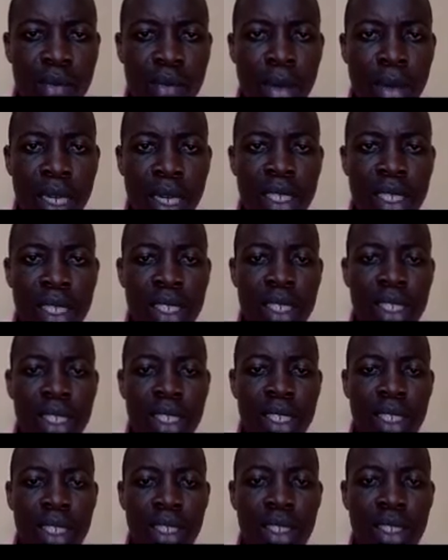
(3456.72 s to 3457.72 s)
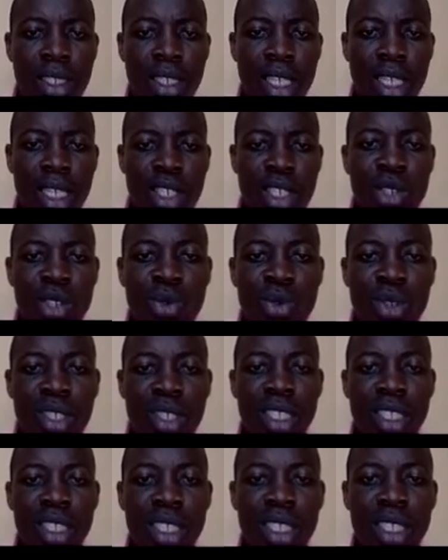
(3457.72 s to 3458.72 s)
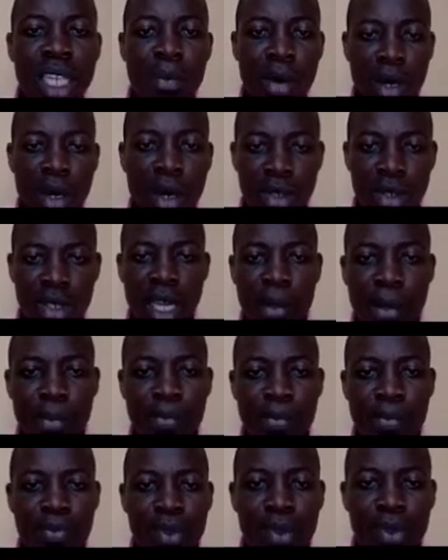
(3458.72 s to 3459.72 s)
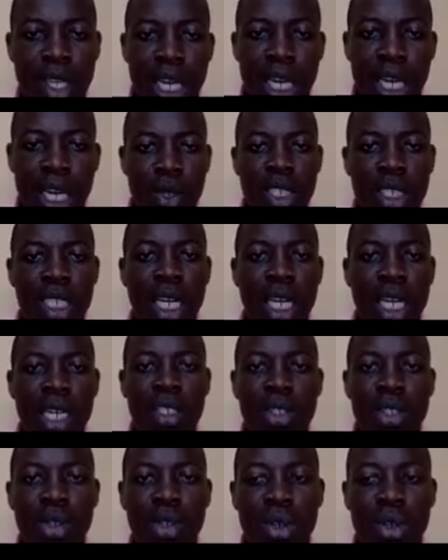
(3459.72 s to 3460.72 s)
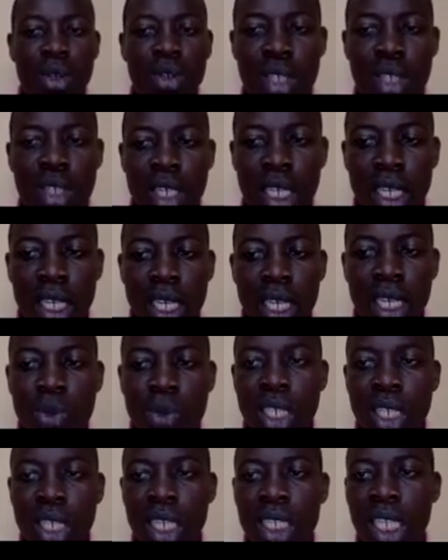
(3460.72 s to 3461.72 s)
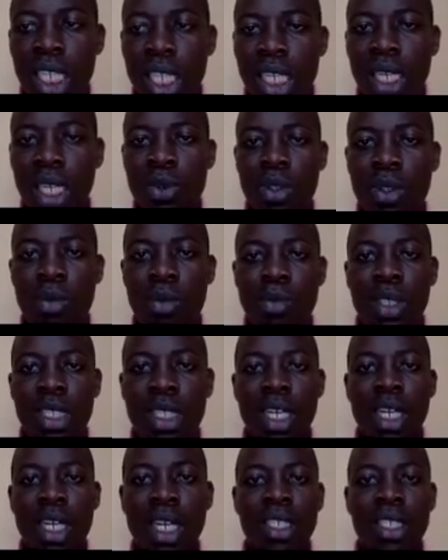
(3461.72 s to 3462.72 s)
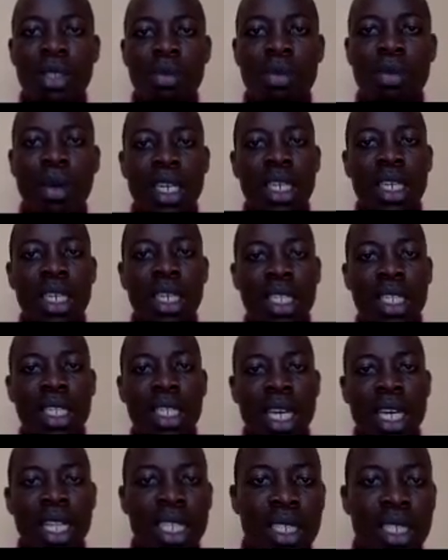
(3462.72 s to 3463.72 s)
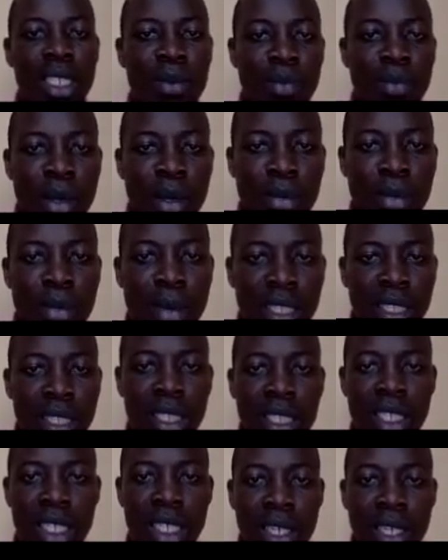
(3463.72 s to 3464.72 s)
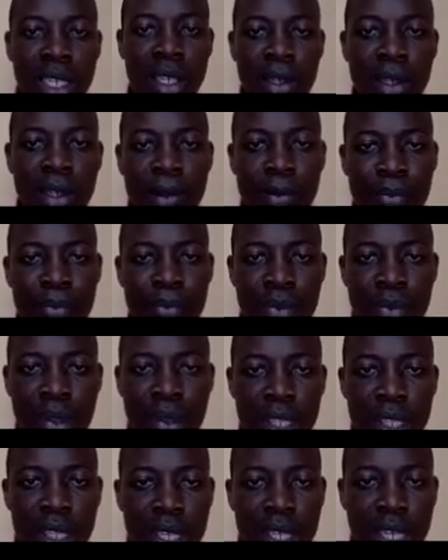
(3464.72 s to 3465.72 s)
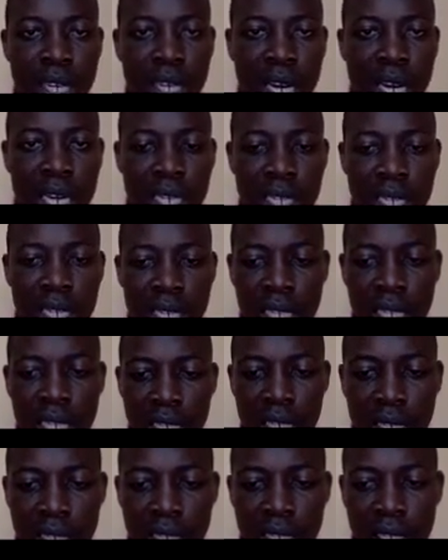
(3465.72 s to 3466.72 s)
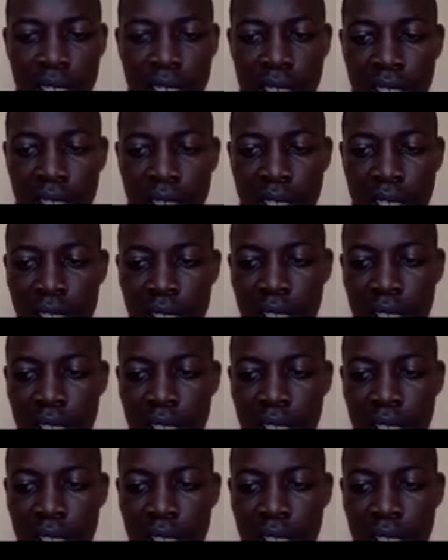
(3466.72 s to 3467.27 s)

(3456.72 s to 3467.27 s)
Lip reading: But the issue is about time. We shall talk again, we shall share again with Mr. Kaziba and the other team members. And we